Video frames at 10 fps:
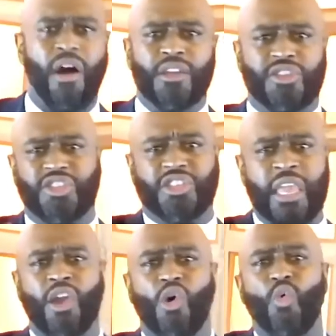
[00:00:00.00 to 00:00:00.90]
of
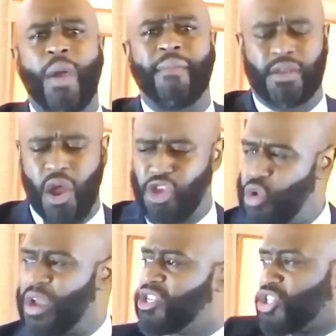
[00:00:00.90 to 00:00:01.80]
y'all single
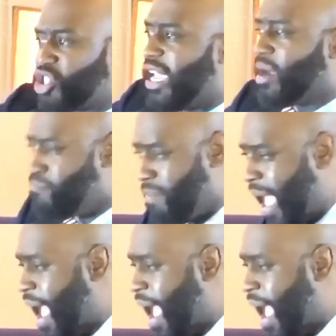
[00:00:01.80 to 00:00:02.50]
women know you can just